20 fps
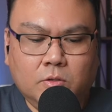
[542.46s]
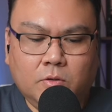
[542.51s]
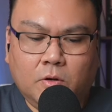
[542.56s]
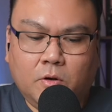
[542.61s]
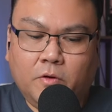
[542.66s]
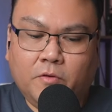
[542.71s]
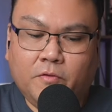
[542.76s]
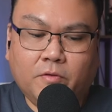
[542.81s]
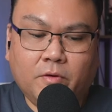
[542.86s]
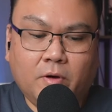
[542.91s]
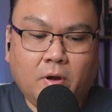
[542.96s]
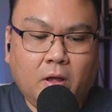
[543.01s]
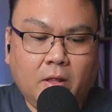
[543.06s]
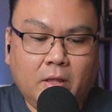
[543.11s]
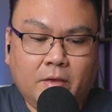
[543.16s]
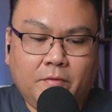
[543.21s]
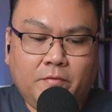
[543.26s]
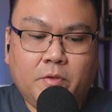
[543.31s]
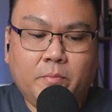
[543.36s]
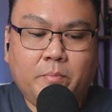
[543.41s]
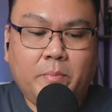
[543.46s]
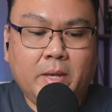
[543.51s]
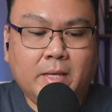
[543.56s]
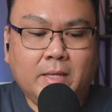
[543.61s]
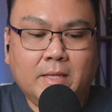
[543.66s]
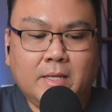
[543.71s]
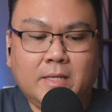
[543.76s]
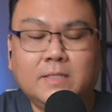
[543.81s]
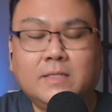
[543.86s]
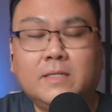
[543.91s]
overall, if you pick
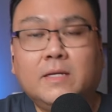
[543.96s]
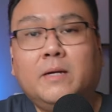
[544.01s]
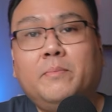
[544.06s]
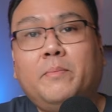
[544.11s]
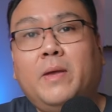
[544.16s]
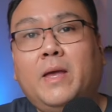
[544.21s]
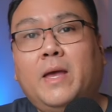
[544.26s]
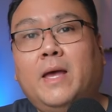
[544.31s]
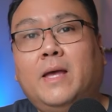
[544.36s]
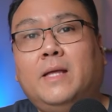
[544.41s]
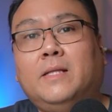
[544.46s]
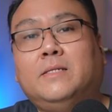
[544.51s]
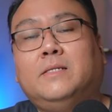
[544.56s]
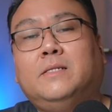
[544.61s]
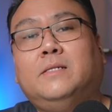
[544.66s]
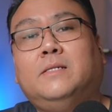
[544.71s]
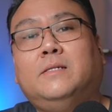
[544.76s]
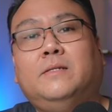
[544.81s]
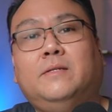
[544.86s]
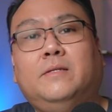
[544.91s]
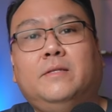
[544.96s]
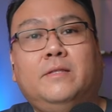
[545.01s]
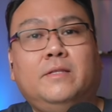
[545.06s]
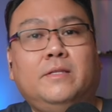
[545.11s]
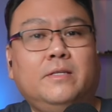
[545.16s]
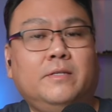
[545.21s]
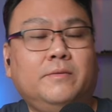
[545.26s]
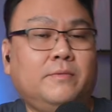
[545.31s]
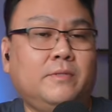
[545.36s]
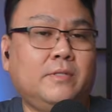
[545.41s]
these up at
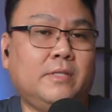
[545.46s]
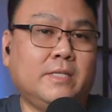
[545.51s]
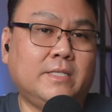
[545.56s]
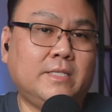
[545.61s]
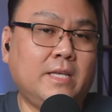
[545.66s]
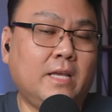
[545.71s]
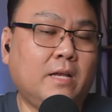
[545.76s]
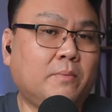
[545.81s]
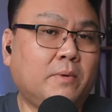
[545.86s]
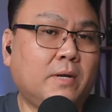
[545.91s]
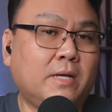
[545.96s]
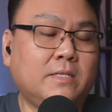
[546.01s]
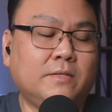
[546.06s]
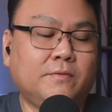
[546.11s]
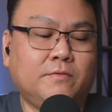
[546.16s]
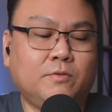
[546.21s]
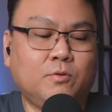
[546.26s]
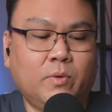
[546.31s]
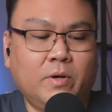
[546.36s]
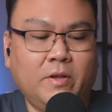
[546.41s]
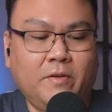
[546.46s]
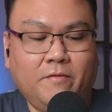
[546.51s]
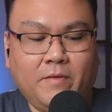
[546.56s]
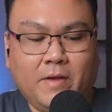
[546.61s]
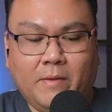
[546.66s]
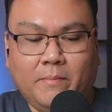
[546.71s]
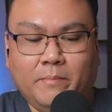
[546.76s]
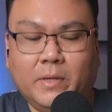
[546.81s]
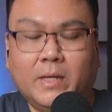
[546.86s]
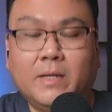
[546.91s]
the sale price of
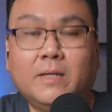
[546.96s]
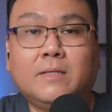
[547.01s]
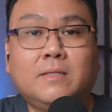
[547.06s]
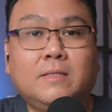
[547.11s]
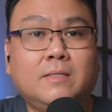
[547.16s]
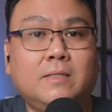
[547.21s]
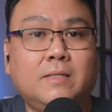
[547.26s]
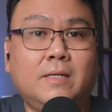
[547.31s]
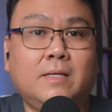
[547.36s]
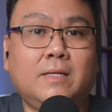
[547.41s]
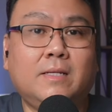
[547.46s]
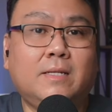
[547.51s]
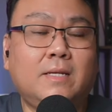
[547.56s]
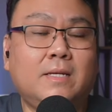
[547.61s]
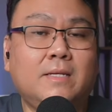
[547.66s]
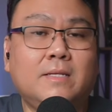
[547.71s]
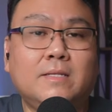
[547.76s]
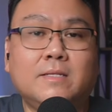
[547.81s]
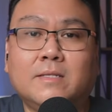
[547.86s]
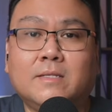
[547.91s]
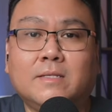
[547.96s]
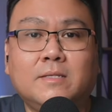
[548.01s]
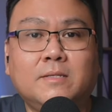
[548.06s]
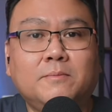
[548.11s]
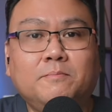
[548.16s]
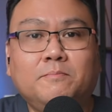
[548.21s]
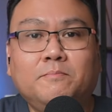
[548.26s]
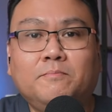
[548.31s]
25 bucks, it is,